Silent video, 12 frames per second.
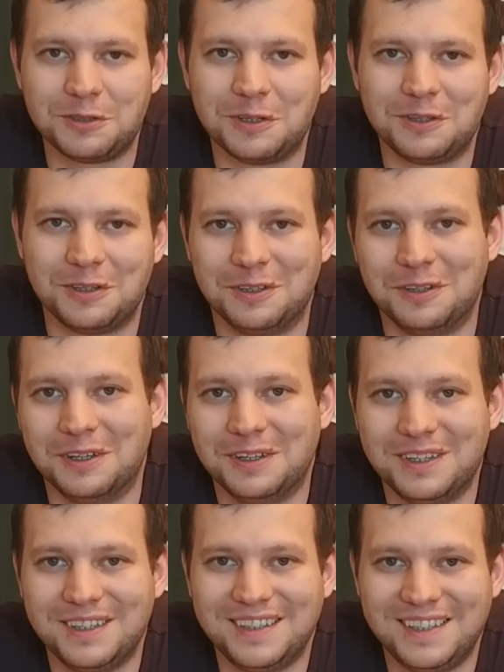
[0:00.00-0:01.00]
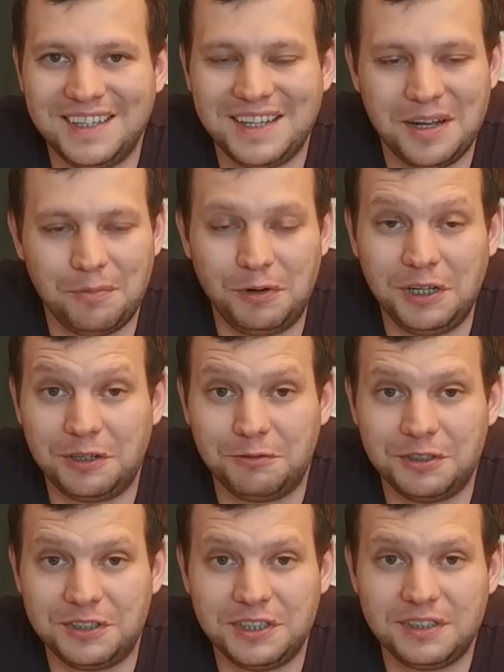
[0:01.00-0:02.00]
in playing with
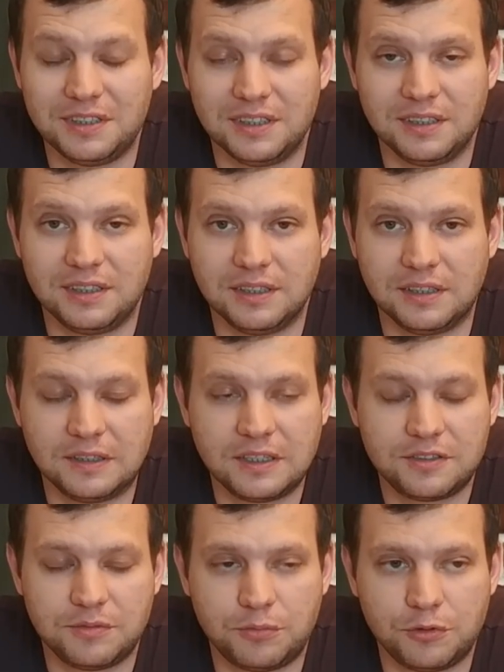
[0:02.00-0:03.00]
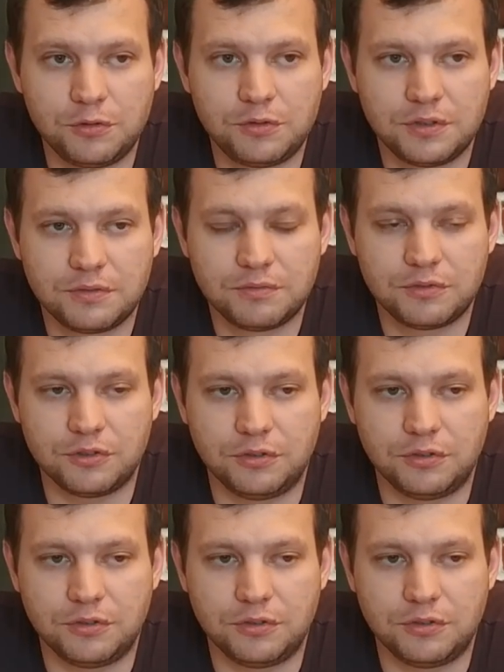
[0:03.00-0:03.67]
it, and nothing broke. So